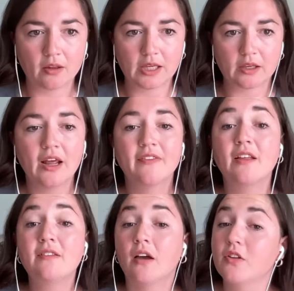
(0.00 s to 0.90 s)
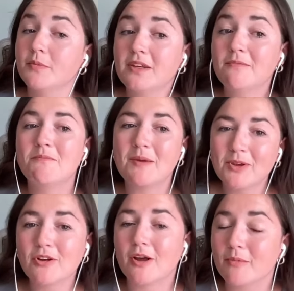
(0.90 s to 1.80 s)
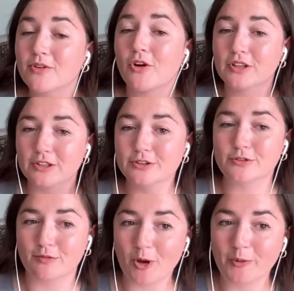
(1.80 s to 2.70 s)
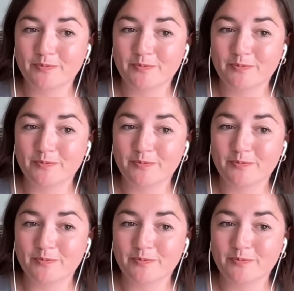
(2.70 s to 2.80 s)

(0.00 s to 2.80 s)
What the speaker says: Like that tells me maybe our numbers are a little too small